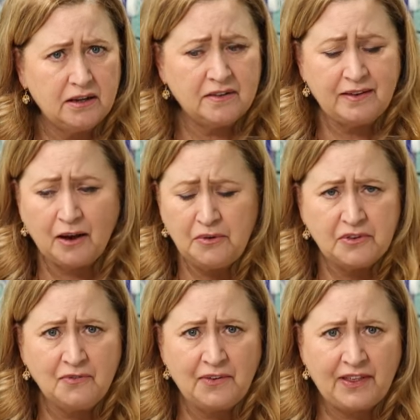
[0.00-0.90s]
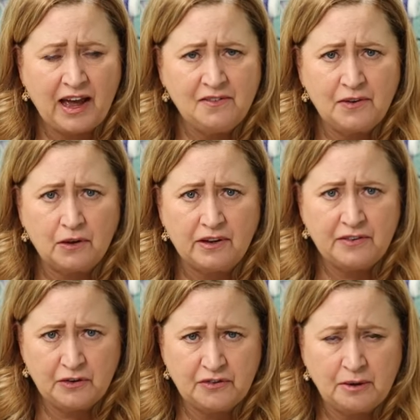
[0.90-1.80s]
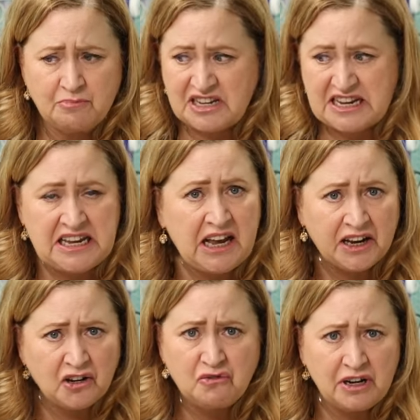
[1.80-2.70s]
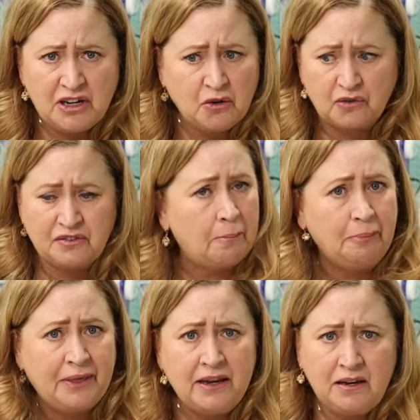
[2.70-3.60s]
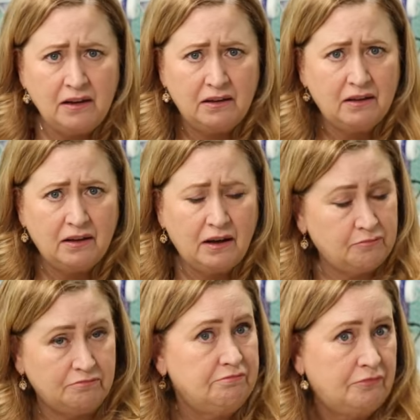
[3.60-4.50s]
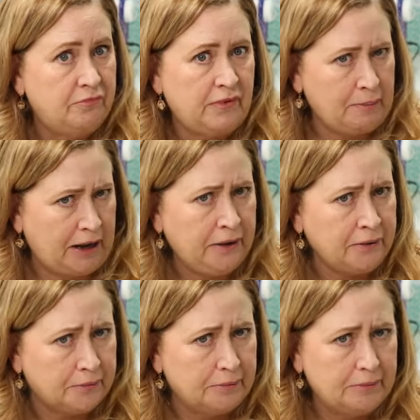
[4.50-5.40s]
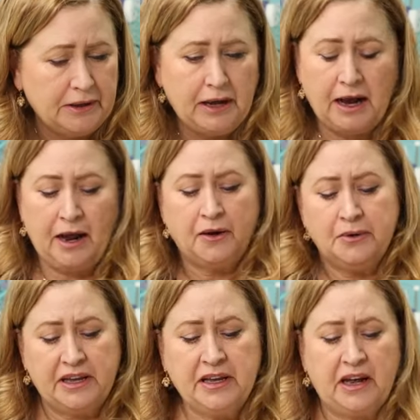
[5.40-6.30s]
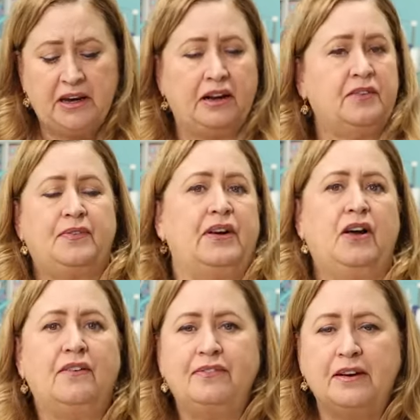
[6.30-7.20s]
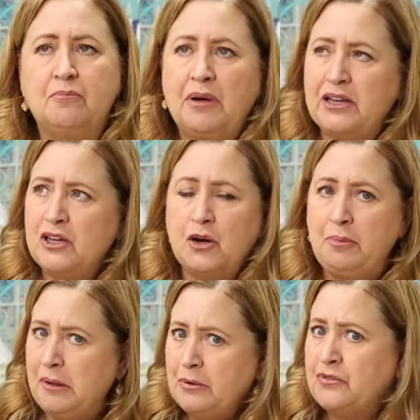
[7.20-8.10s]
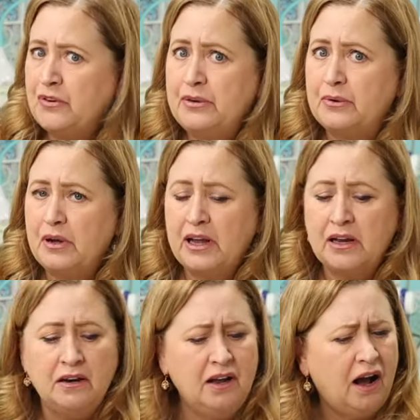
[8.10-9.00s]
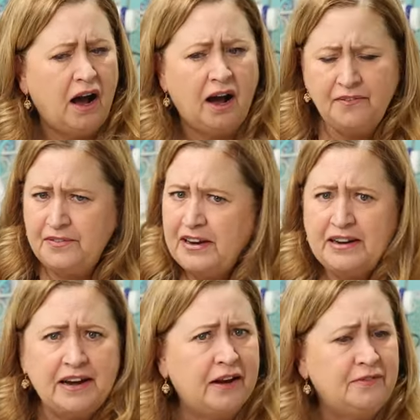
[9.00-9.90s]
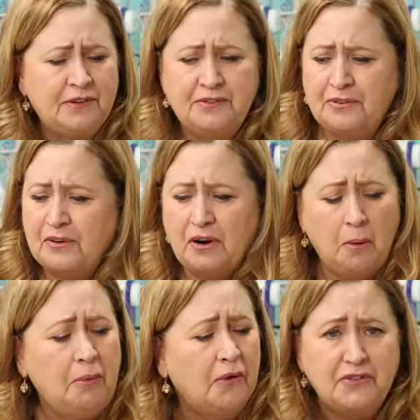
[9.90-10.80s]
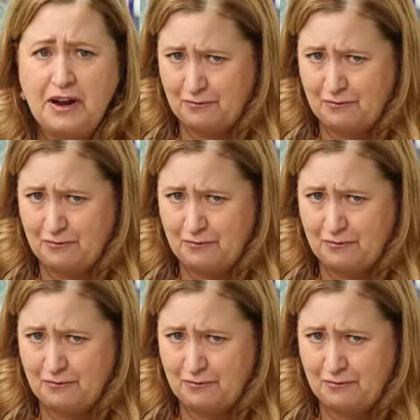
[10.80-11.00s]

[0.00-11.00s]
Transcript: because I always go for the Advil. Is there some tea I could drink or something? Let me know. I, I don't get headaches very often, but you know, people do. And I've taken Advil for almost